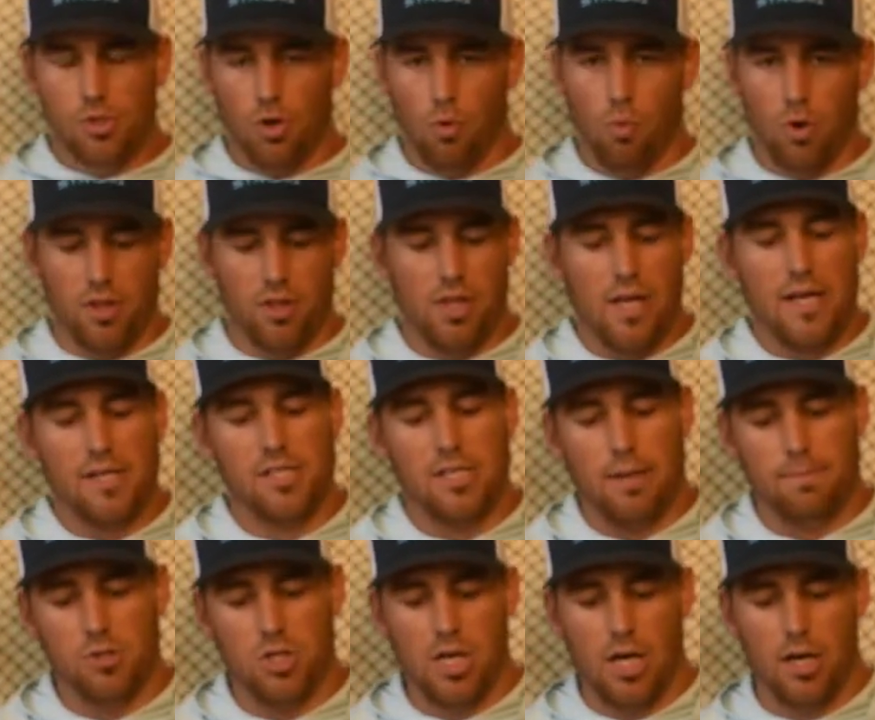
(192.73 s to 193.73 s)
So one of the last
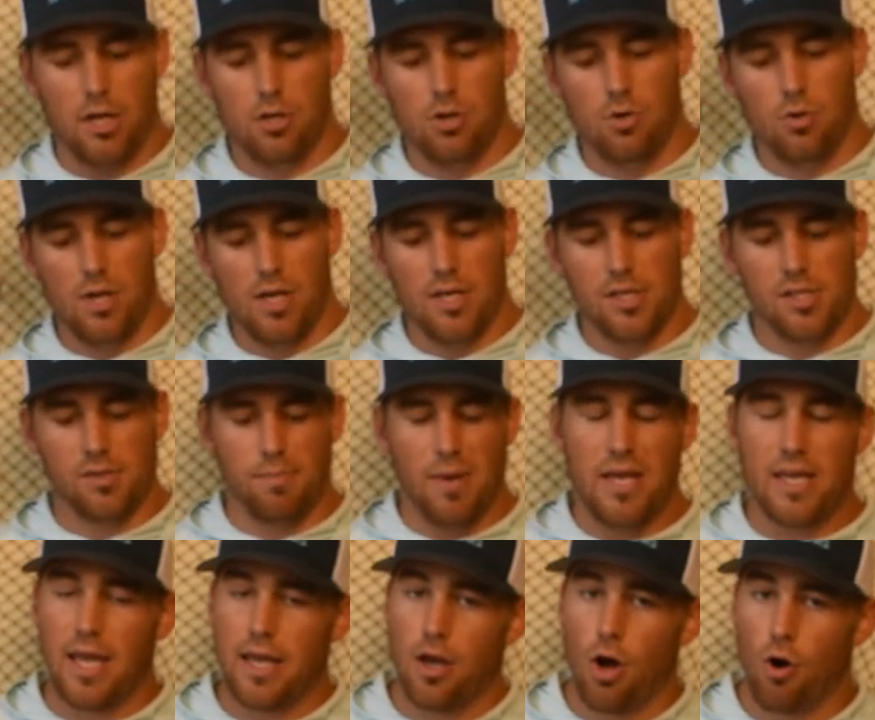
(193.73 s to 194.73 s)
steps you gotta do is
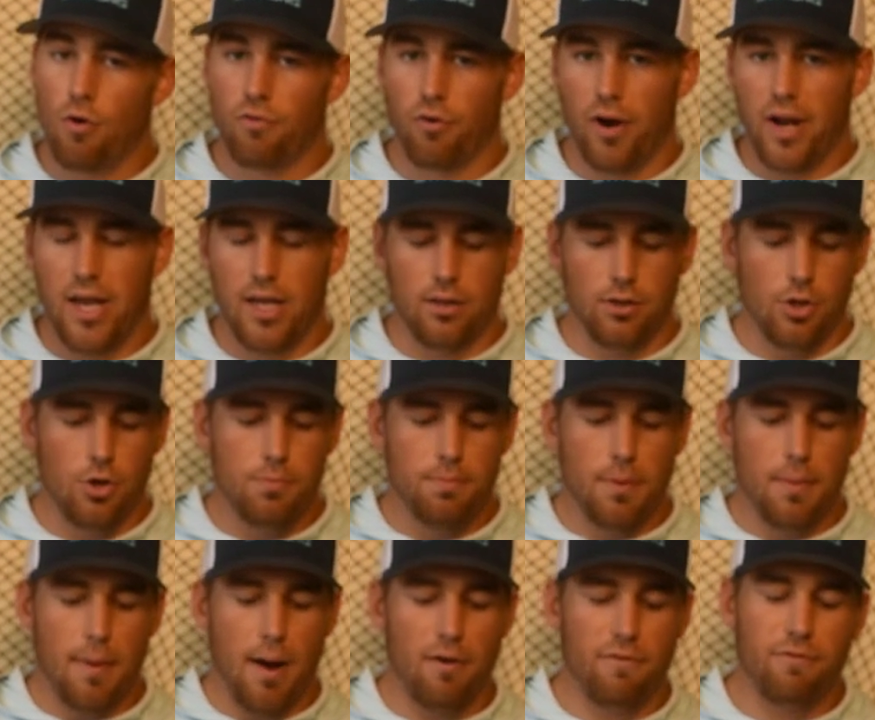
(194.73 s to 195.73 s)
make a overhand loop
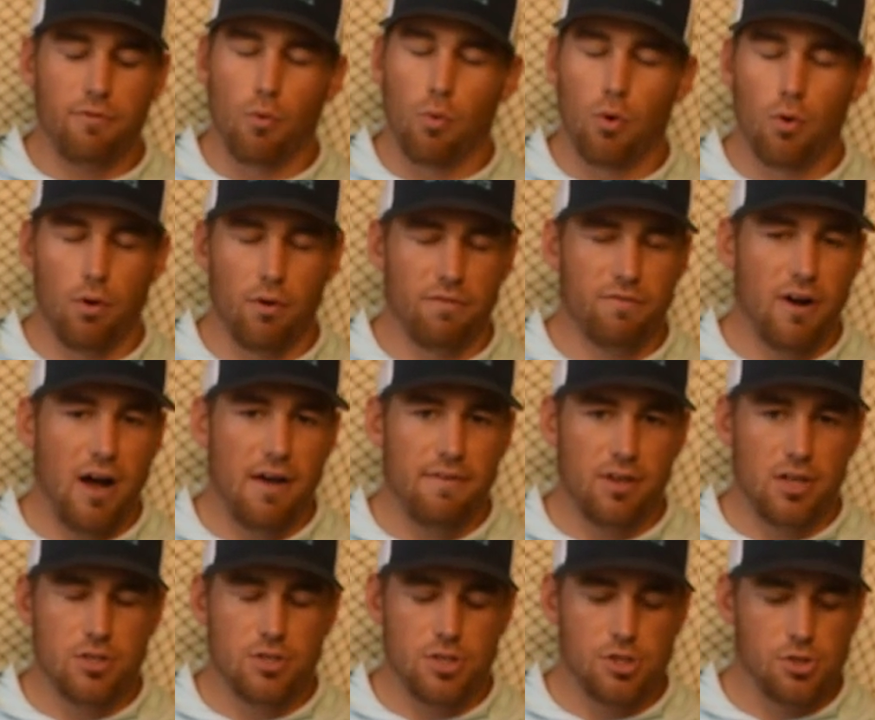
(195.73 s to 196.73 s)
about four or
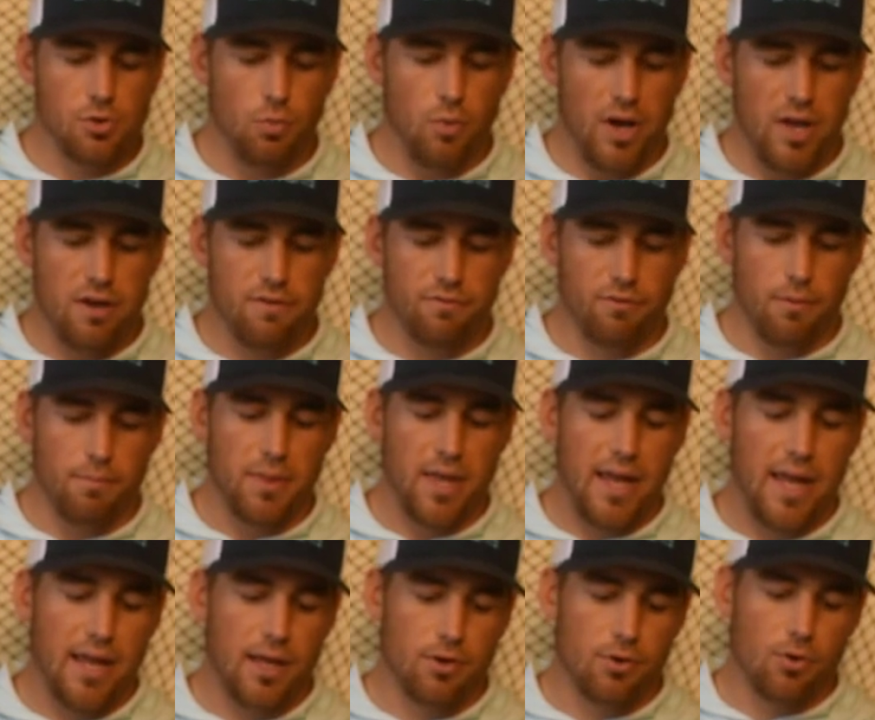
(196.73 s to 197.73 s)
five inches away from the
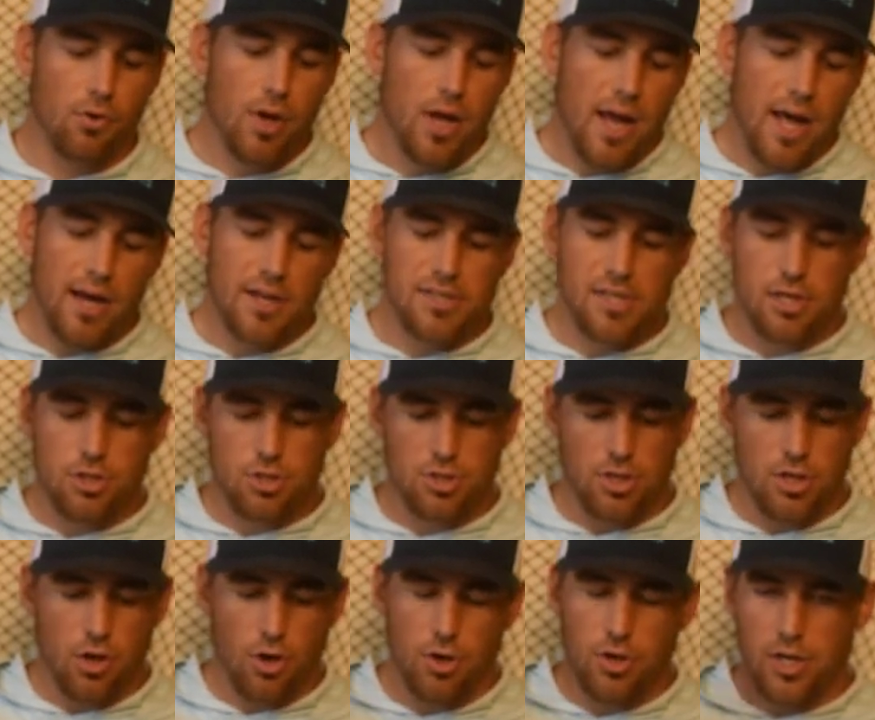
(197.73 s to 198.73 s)
handle. And
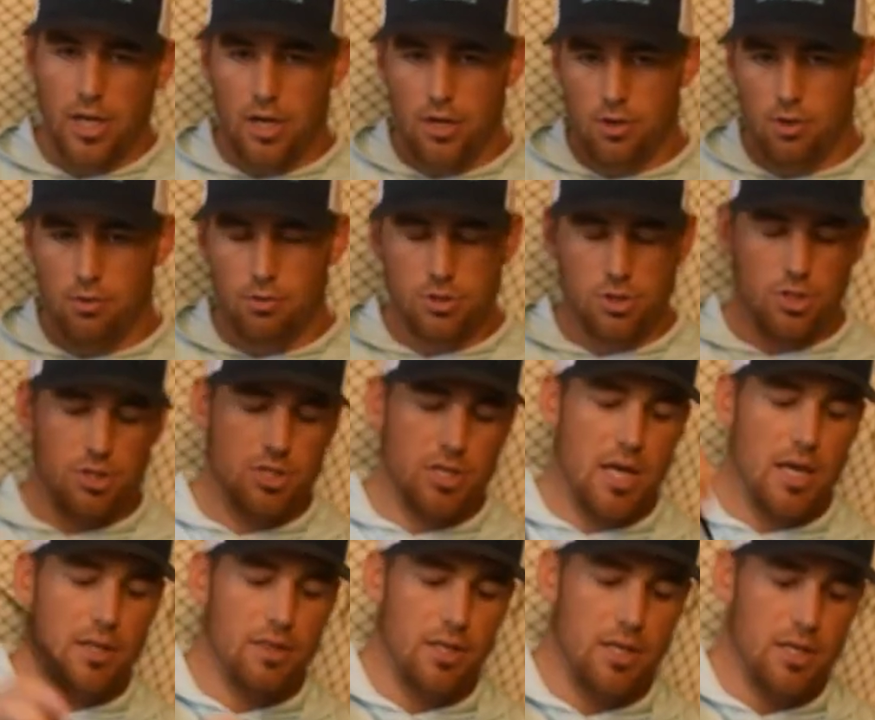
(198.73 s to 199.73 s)
essentially all you gotta do is just
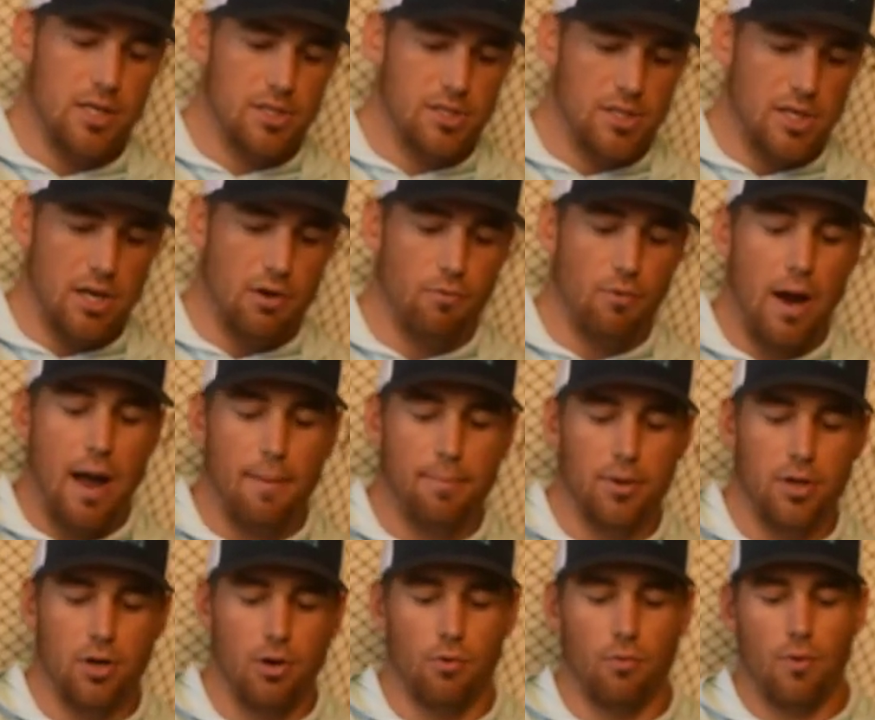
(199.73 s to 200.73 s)
take this and wrap
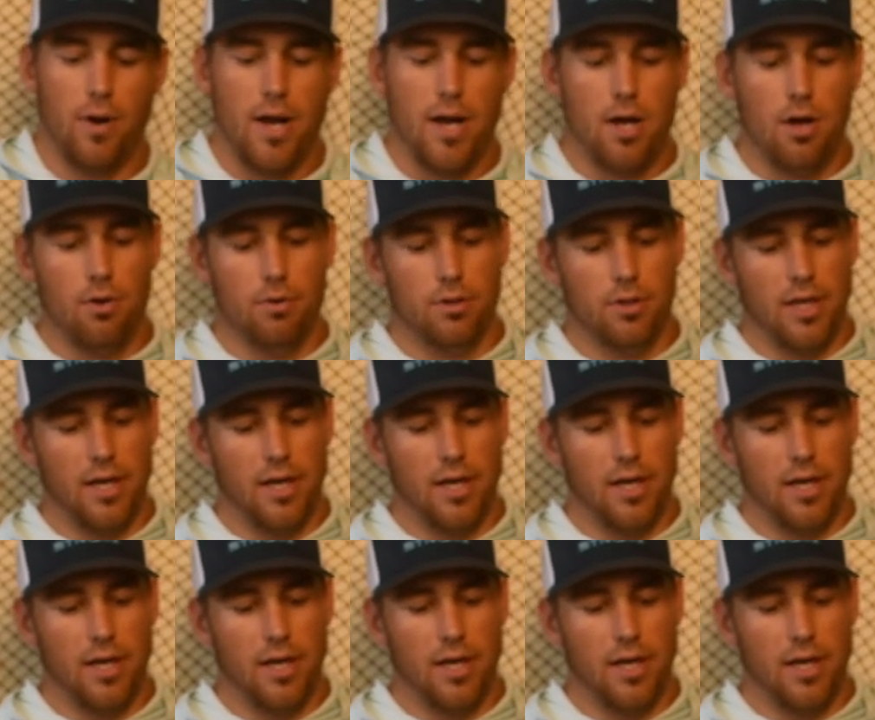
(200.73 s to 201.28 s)
it around.